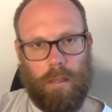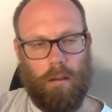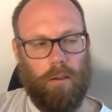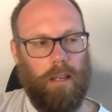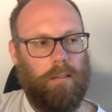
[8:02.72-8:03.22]

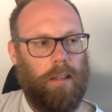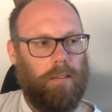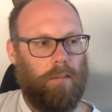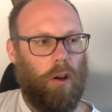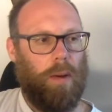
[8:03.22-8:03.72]
Okay, so
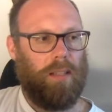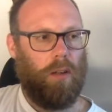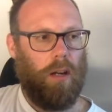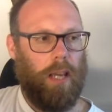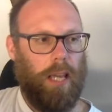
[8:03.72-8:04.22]
let's go back to
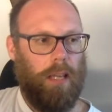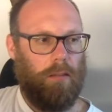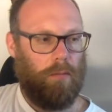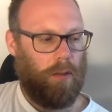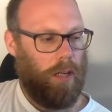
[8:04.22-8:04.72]
our E.
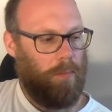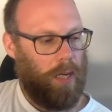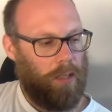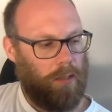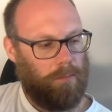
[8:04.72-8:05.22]
So we've got E
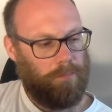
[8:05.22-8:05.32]
major.